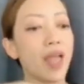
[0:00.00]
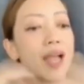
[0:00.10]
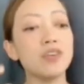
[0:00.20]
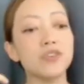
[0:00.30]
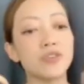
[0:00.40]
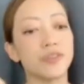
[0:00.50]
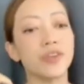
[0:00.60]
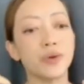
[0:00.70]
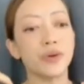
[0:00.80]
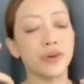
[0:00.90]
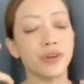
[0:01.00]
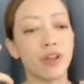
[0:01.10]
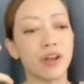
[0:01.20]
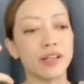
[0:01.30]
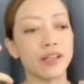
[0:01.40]
used to video her a
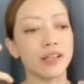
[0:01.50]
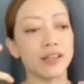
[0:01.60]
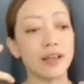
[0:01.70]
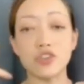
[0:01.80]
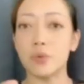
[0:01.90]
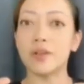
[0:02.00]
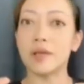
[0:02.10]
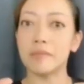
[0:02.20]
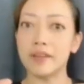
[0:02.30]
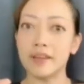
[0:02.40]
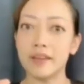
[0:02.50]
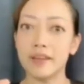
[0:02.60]
lot, and now she won't let me.